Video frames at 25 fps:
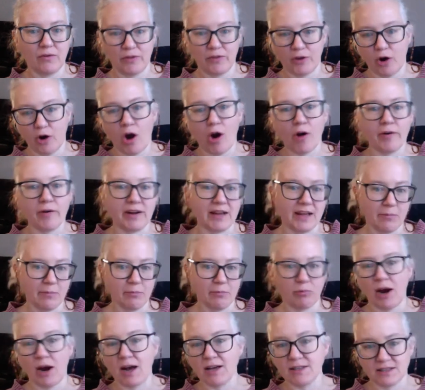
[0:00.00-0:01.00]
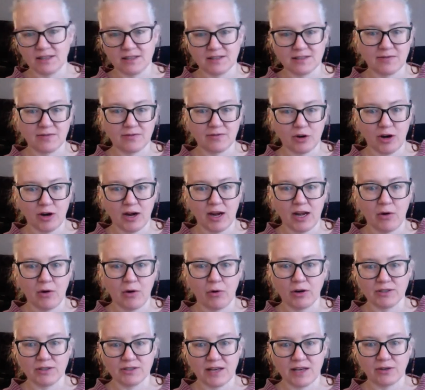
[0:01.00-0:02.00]
they're already in process of creating
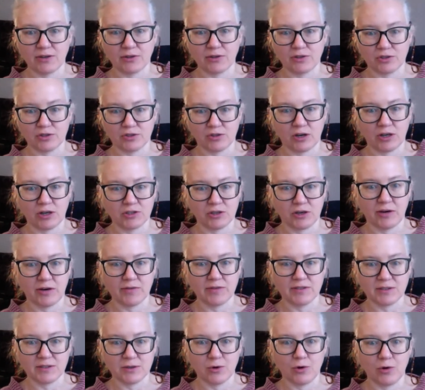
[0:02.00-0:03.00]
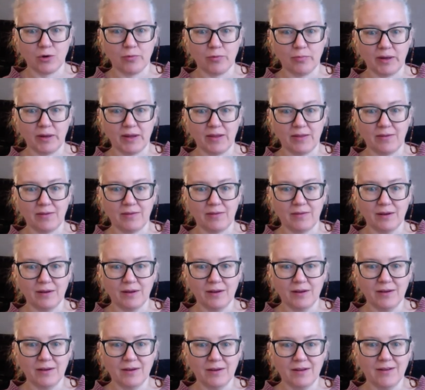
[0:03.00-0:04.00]
horizontal structure, I was told, but
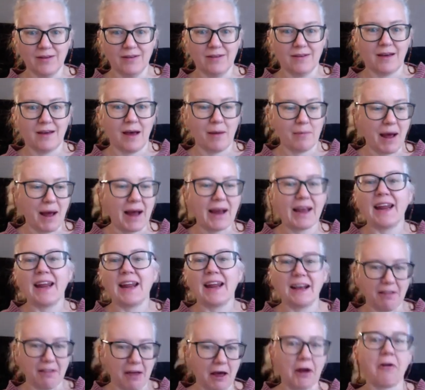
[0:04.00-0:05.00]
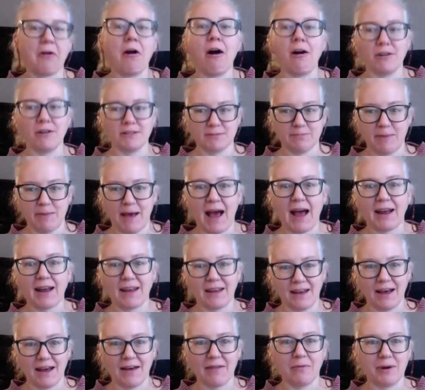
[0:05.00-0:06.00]
I'm not getting a lot of calls back
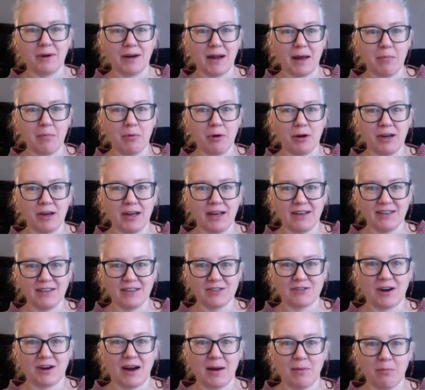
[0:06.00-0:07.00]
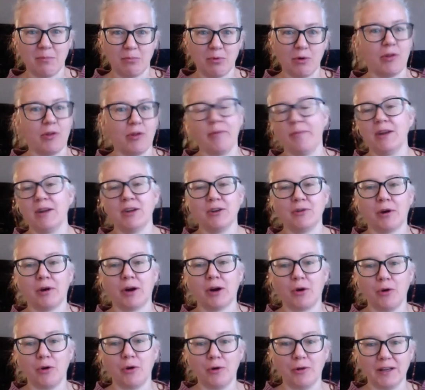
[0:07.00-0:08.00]
yet when I put in to try and pull them into
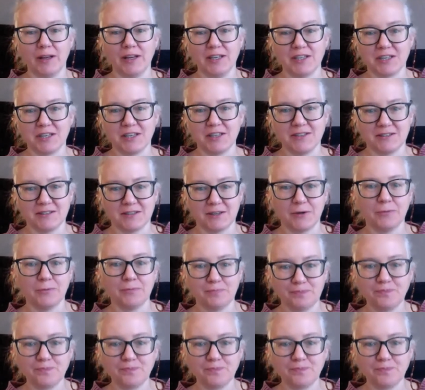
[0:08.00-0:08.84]
our coalition, so.